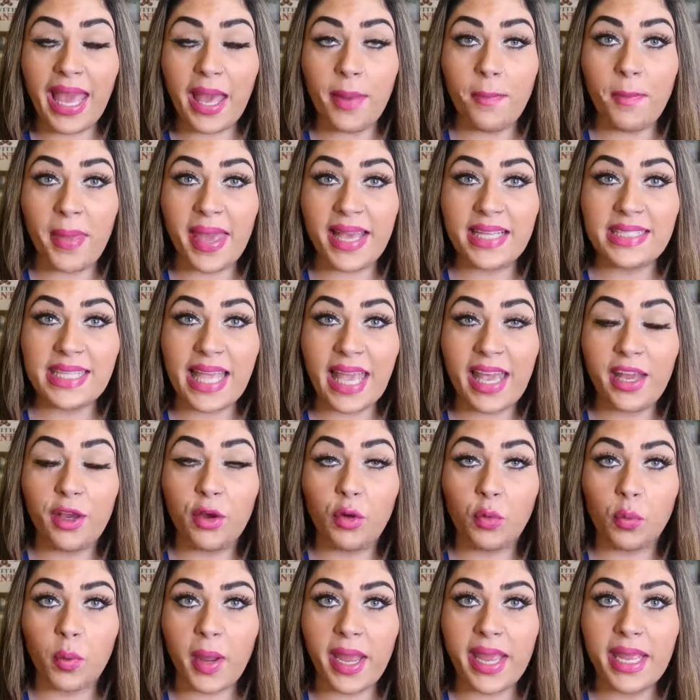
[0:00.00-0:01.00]
It makes a
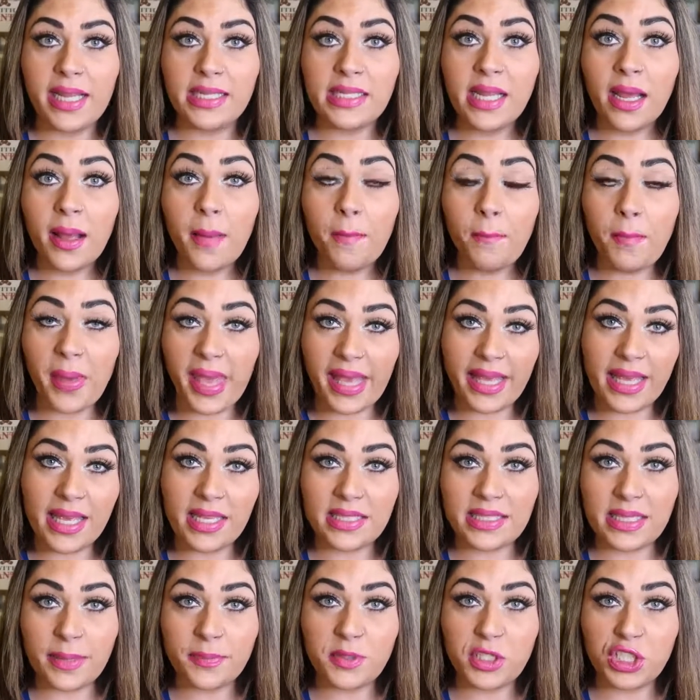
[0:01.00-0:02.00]
great
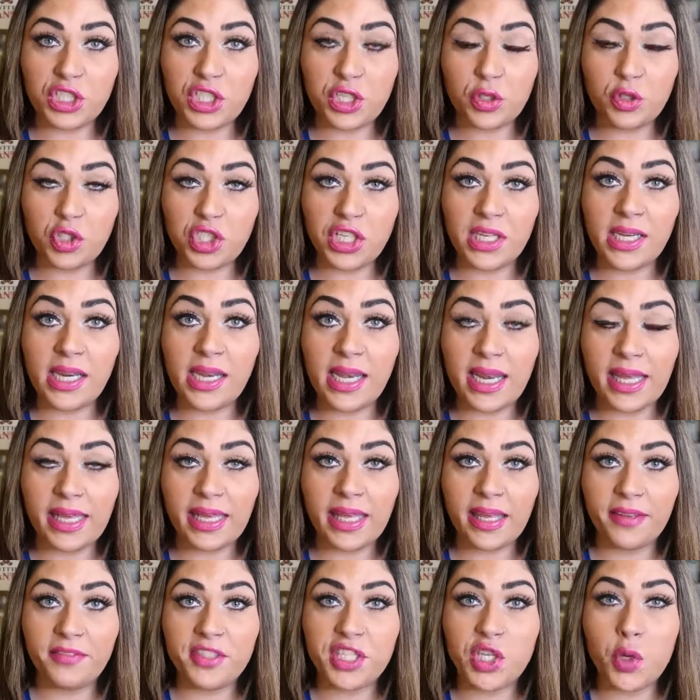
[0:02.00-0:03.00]
baking substitution and
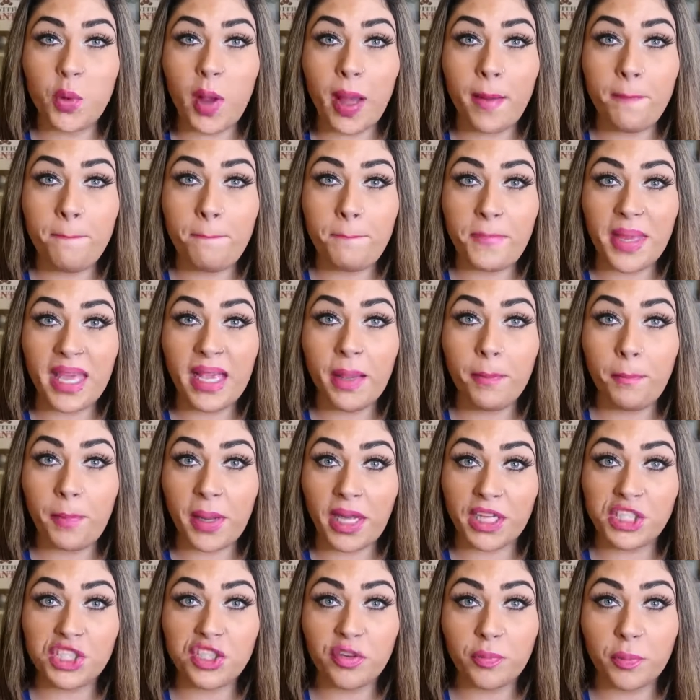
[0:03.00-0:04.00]
it gives you a big
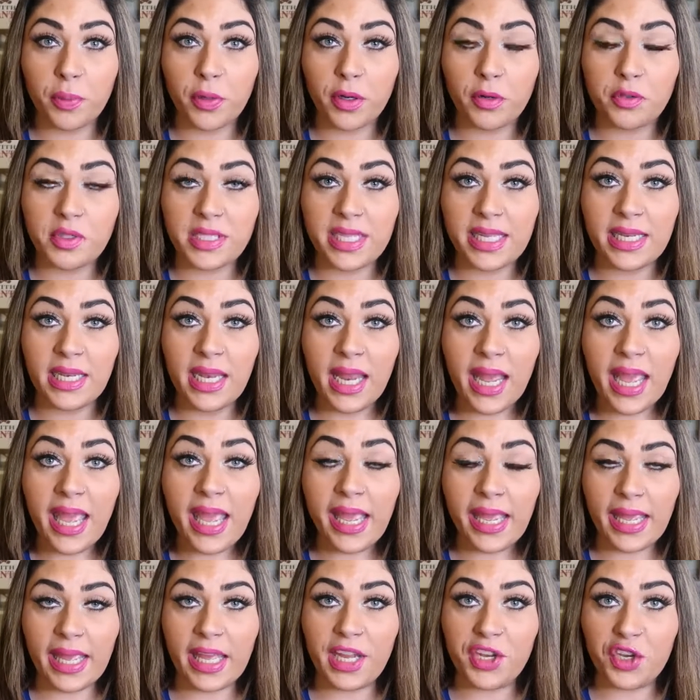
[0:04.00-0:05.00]
punch of protein
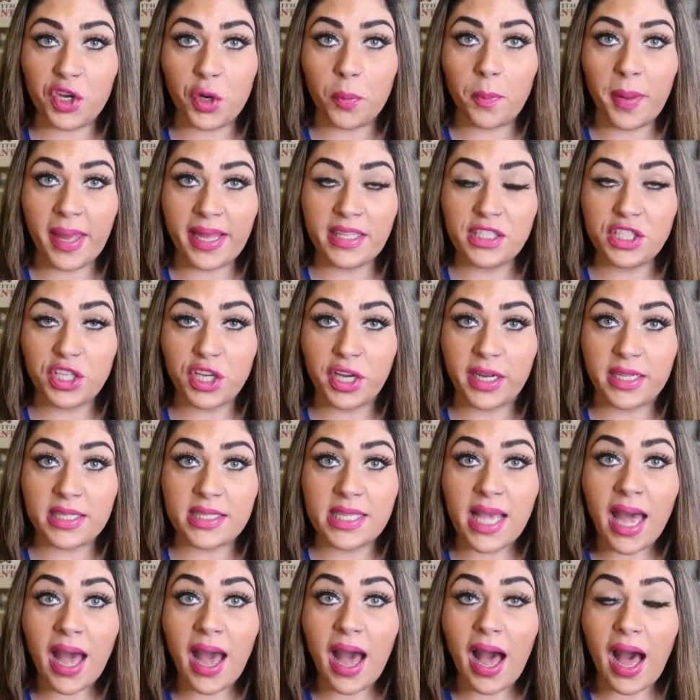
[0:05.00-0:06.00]
in your baked
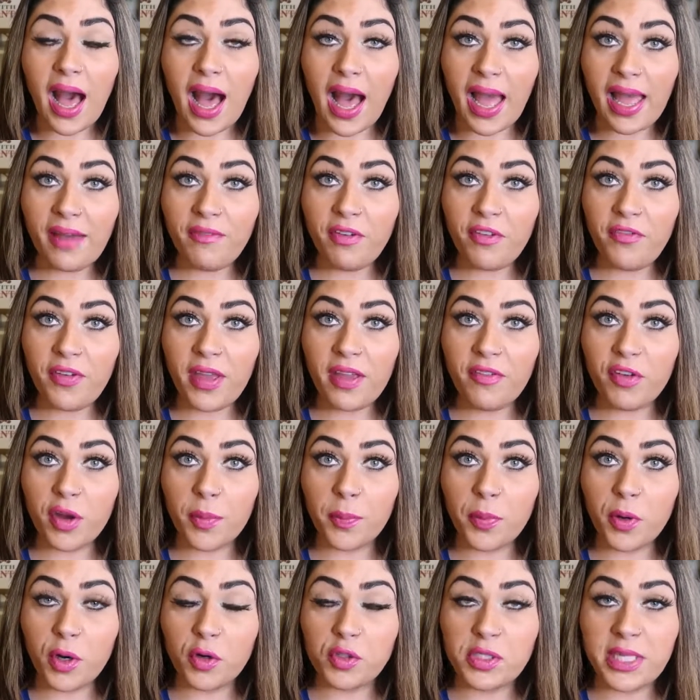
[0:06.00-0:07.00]
goods. I have a
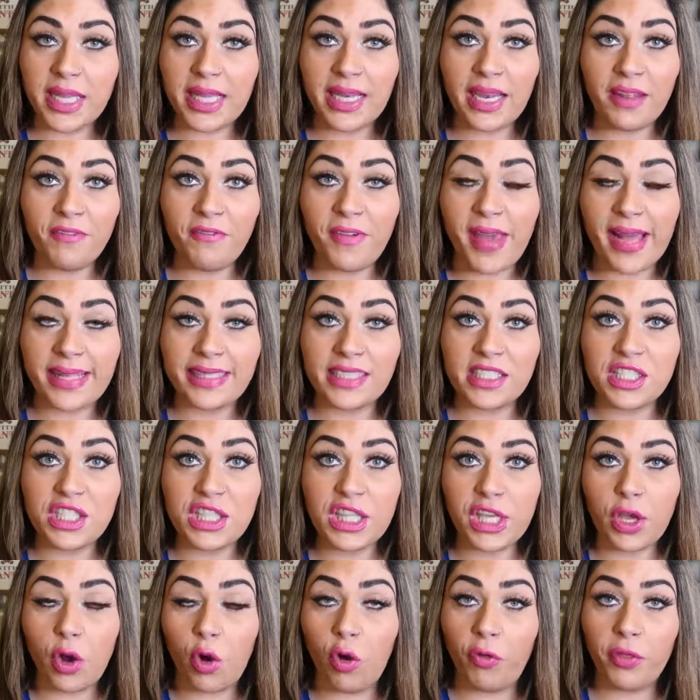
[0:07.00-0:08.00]
favorite protein. In fact, it's
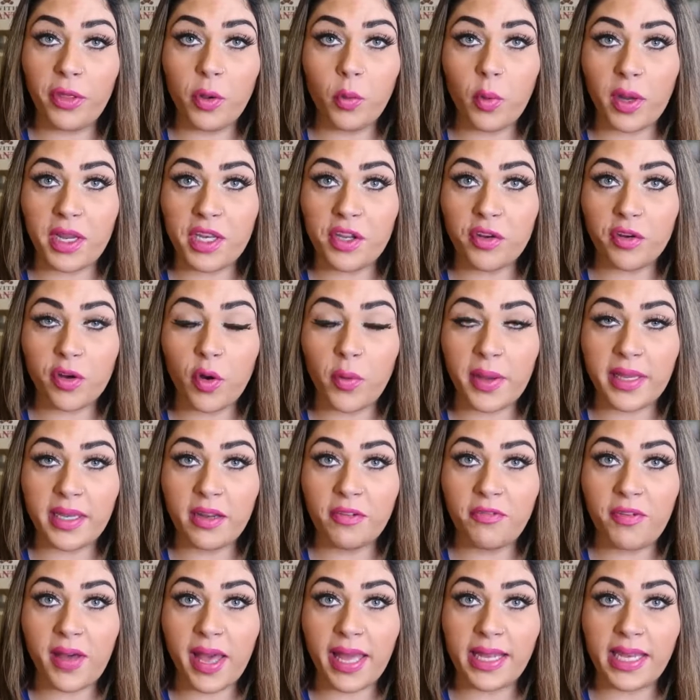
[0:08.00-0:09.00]
the only one you're going
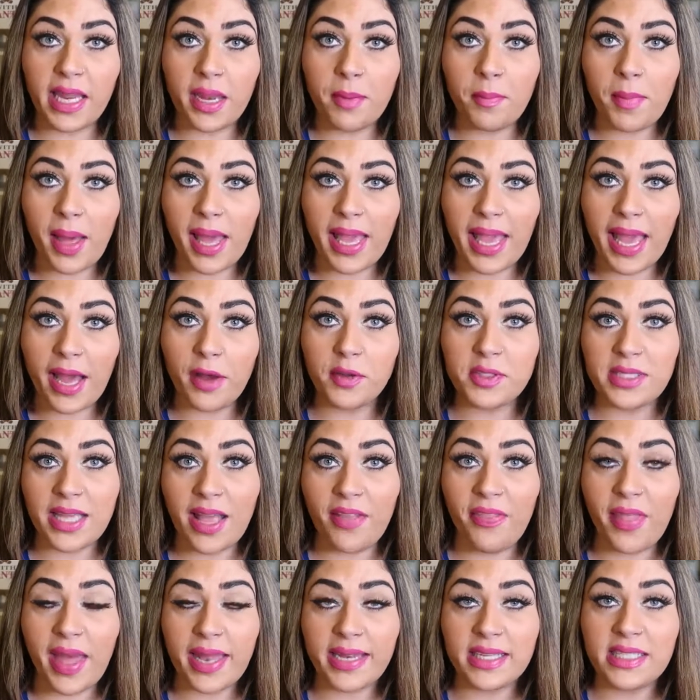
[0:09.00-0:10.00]
to find in my house,
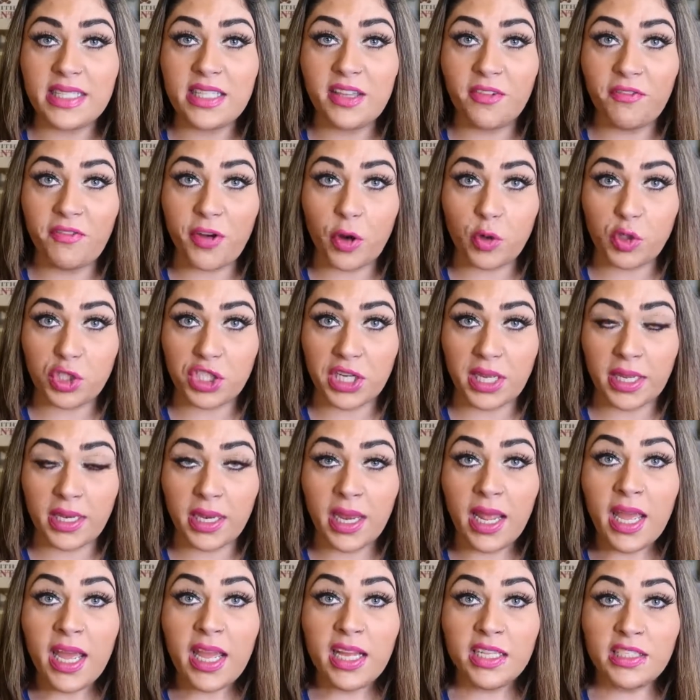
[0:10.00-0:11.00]
and that is
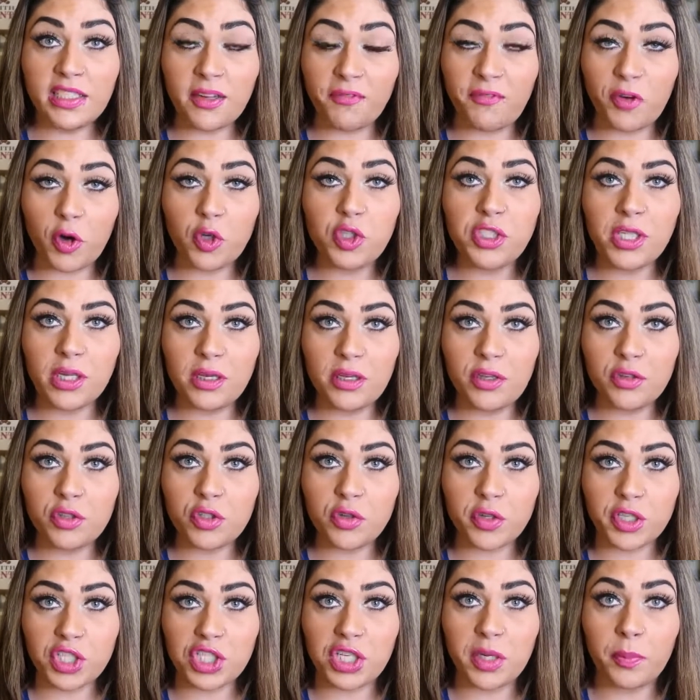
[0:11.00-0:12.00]
Devotion. Devotion
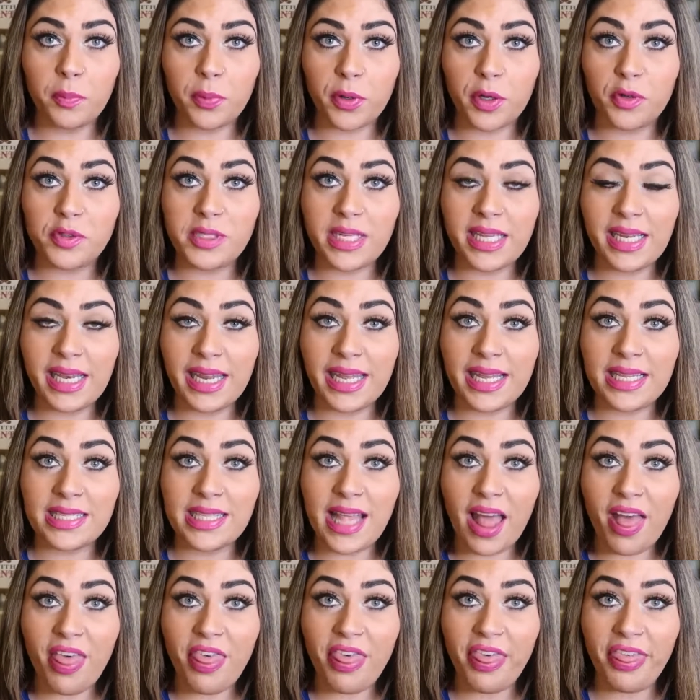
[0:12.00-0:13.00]
Nutrition Protein
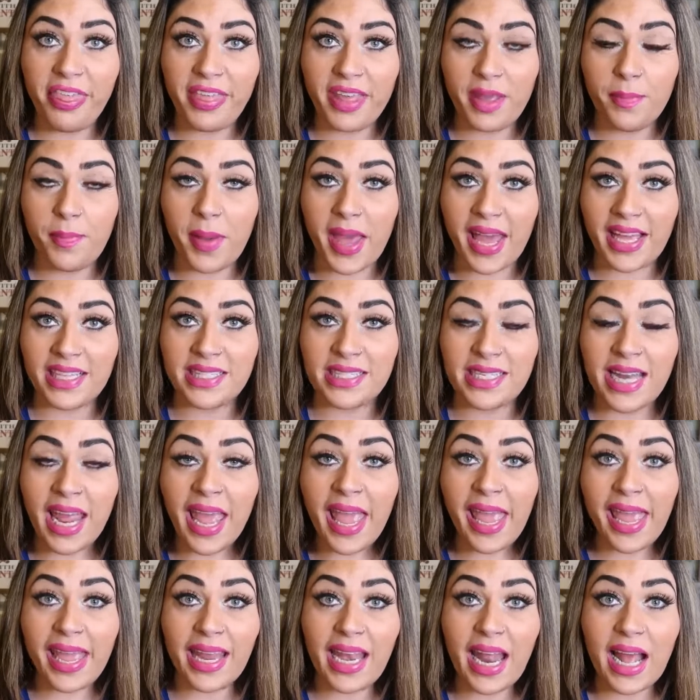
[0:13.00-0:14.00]
is the best.
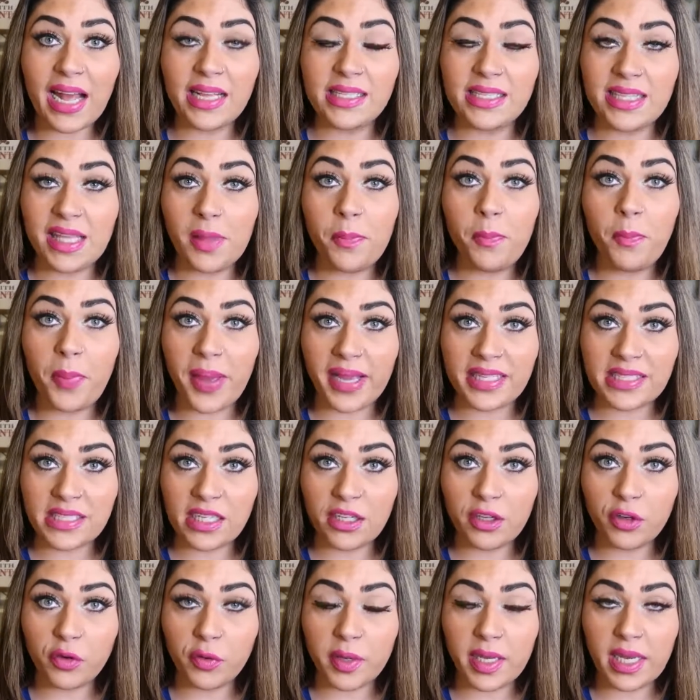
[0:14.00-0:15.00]
It has the best
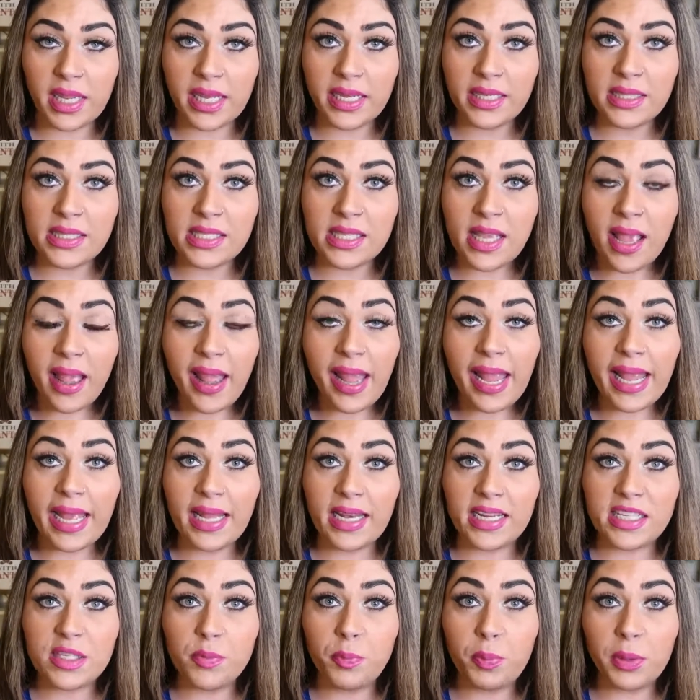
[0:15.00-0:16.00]
ingredients.
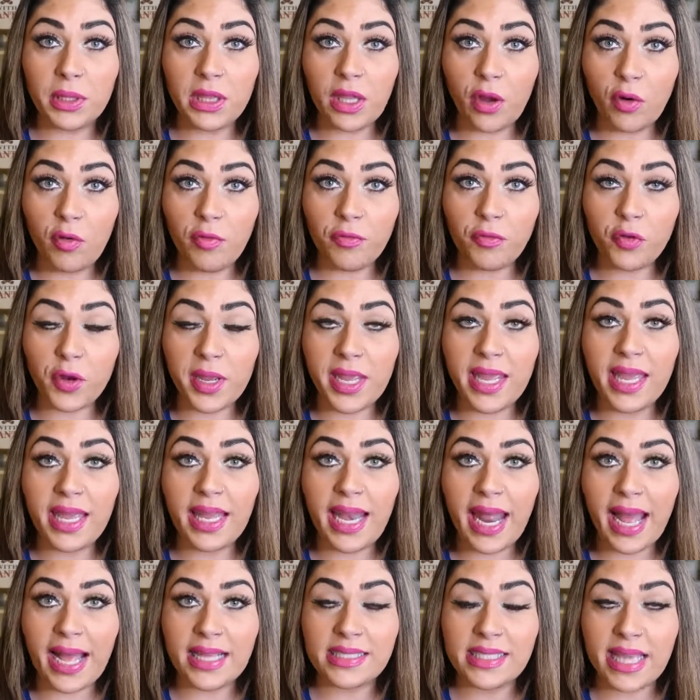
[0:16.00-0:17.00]
It is bloat-free.
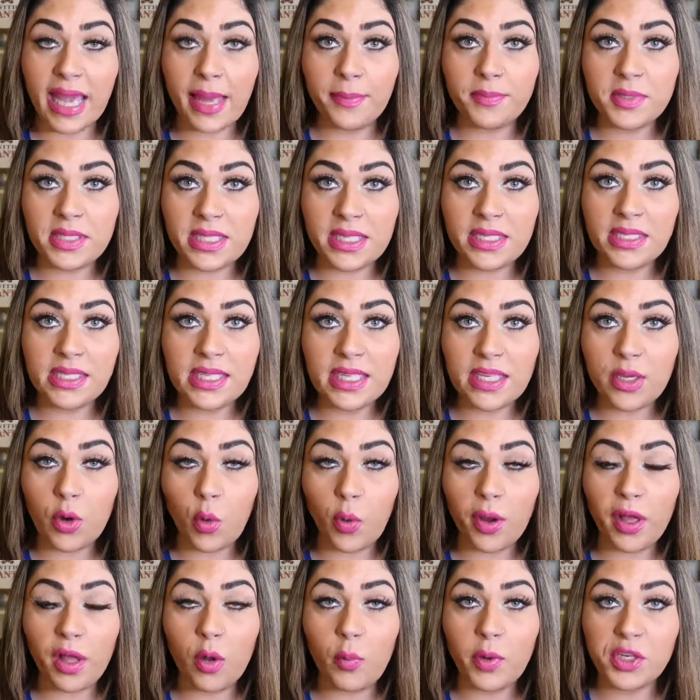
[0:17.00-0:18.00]
It has MCT
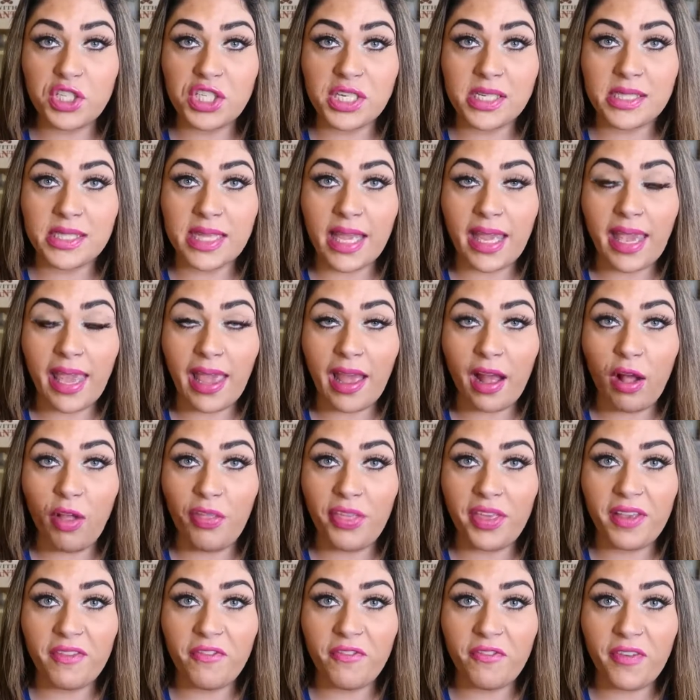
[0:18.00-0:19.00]
oil, which is a
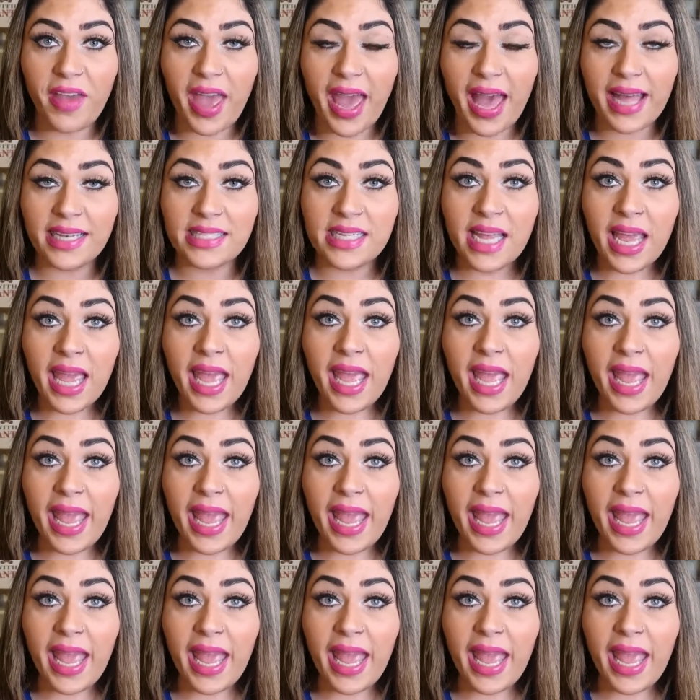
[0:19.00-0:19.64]
healthy fat.